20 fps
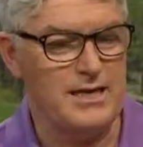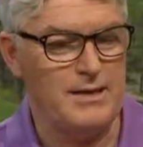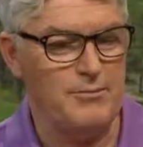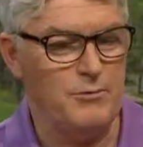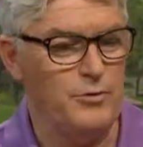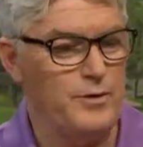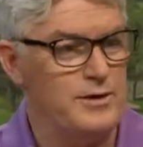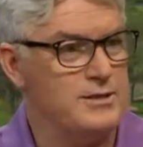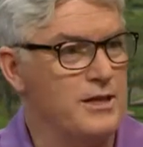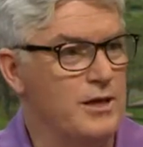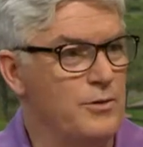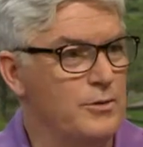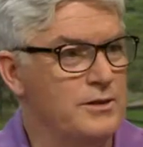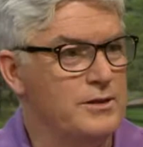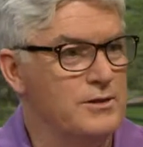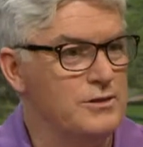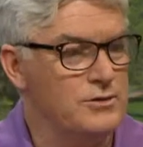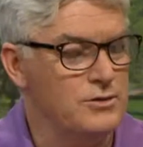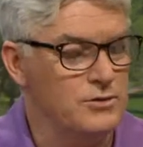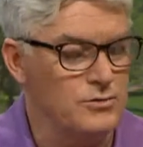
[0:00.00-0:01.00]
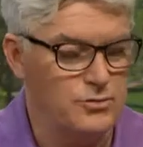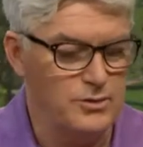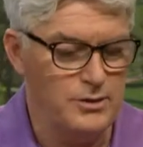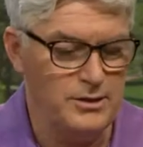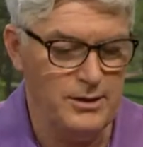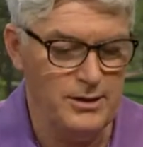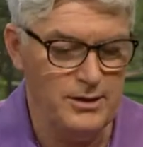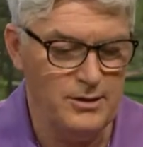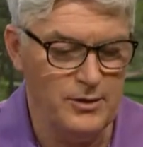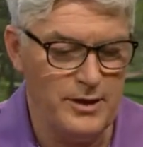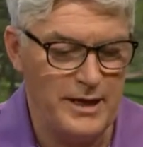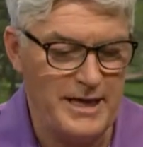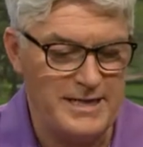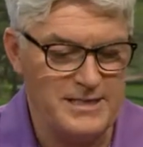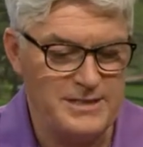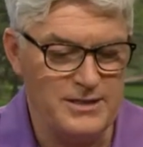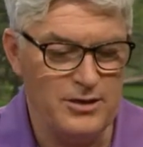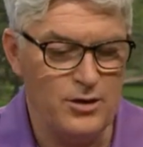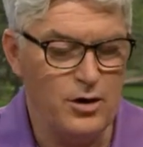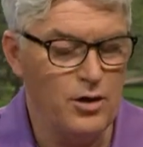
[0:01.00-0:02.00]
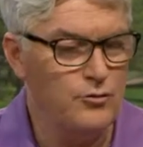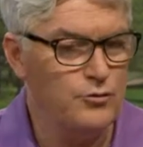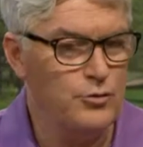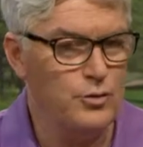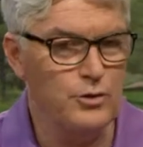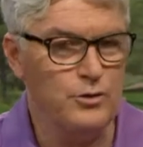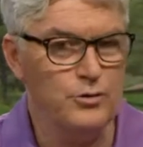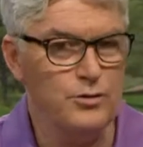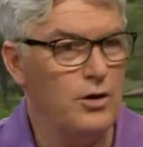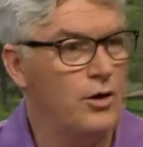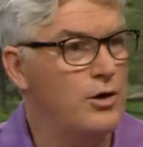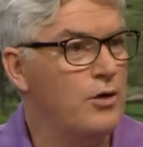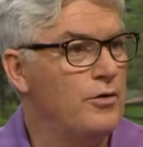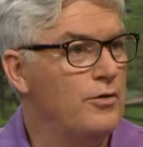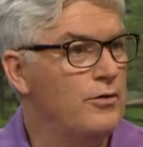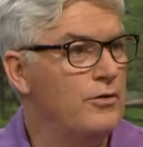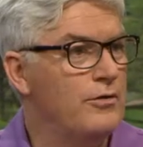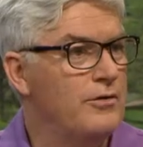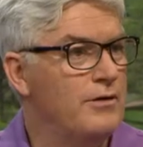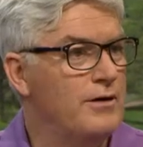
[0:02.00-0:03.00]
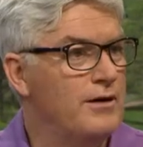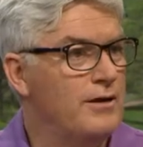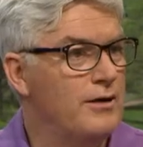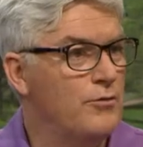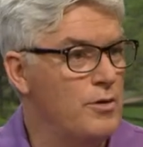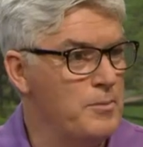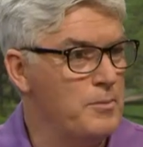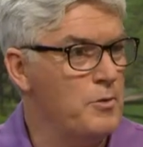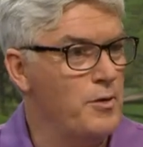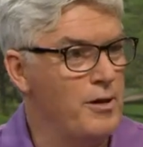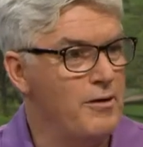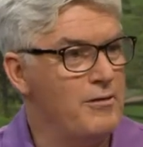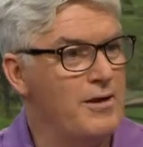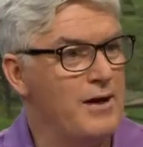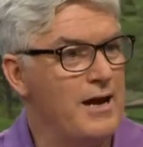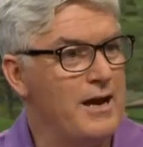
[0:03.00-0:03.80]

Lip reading: a couple of weeks ago we did a story on ANZ Golf World on Remuera,